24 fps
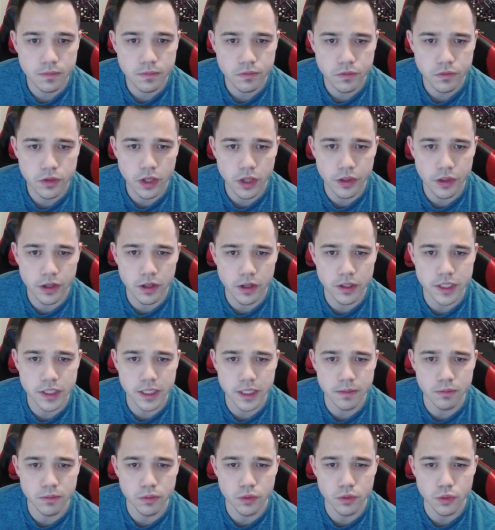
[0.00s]
Nothing on the
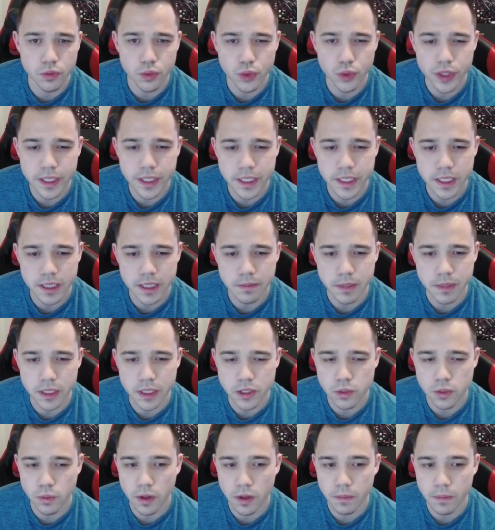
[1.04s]
team really beats
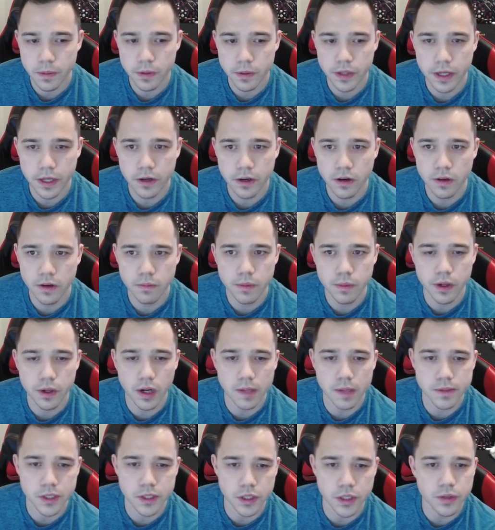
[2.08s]
Swampert that hard, but
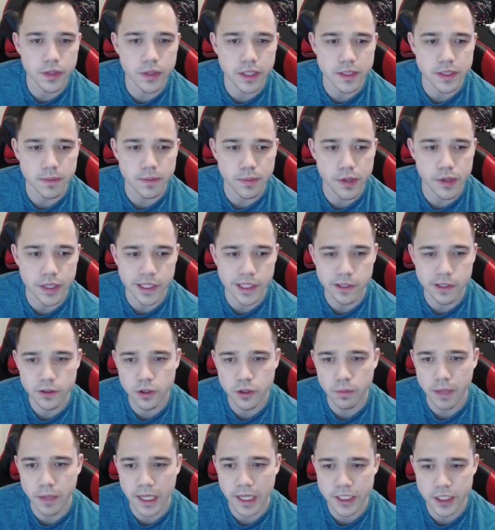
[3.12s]
Obstagoon has a pretty neutral
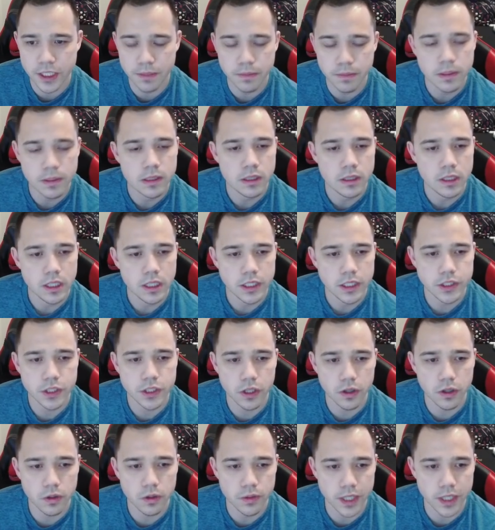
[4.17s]
matchup,
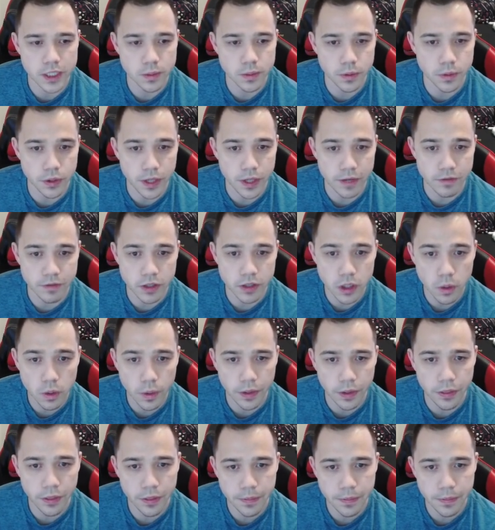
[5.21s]
so that's what you have to go with.